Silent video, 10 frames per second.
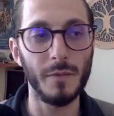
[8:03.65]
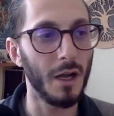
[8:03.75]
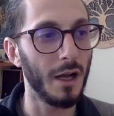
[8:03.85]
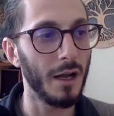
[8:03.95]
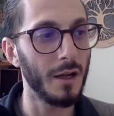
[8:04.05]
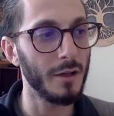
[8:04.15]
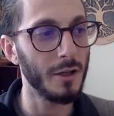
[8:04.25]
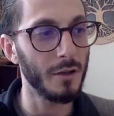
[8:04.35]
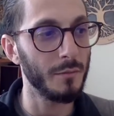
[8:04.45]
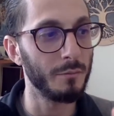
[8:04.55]
the
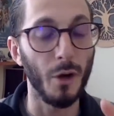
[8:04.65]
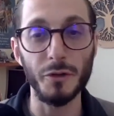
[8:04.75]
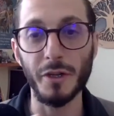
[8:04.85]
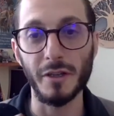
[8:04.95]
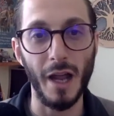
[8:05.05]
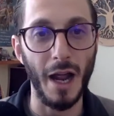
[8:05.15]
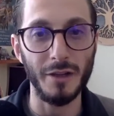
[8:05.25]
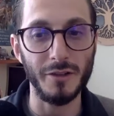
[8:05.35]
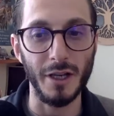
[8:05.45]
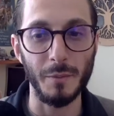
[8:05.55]

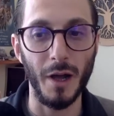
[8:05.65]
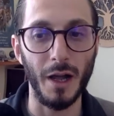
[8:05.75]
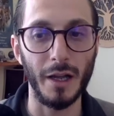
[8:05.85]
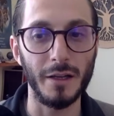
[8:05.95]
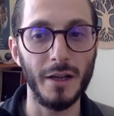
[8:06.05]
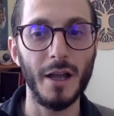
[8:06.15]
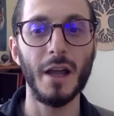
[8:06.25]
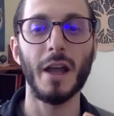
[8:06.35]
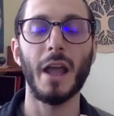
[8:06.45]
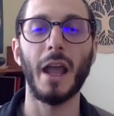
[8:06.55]
multitasking mind,
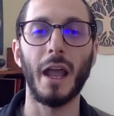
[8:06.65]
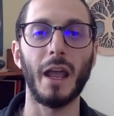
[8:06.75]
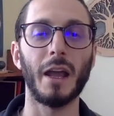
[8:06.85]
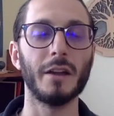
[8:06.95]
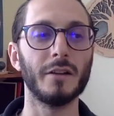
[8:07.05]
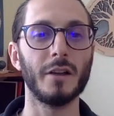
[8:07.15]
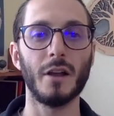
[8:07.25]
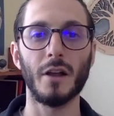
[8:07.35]
and